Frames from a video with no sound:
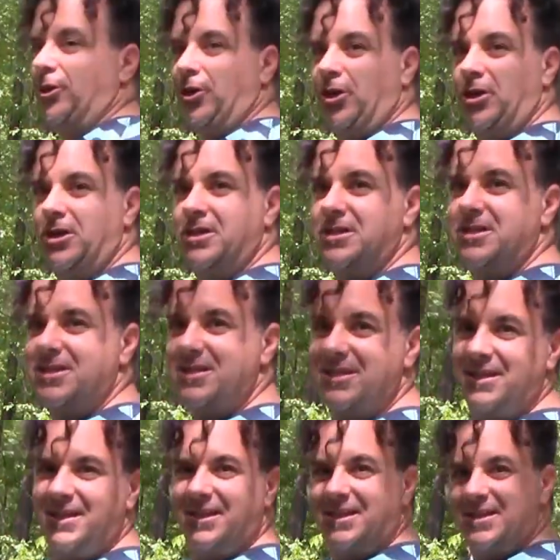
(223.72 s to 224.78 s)
you're
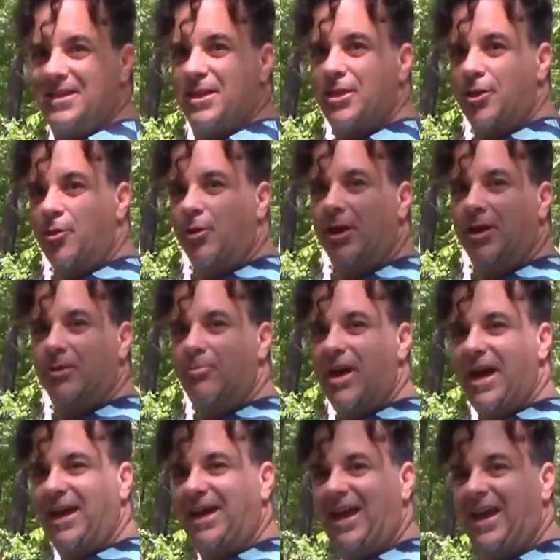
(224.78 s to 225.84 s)
throwing a
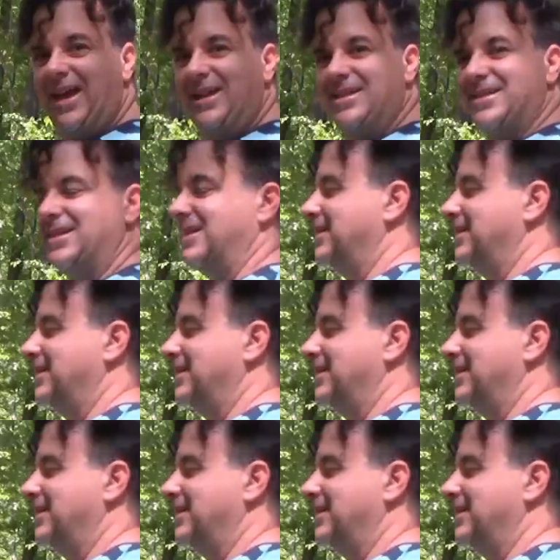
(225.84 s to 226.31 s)
backhand,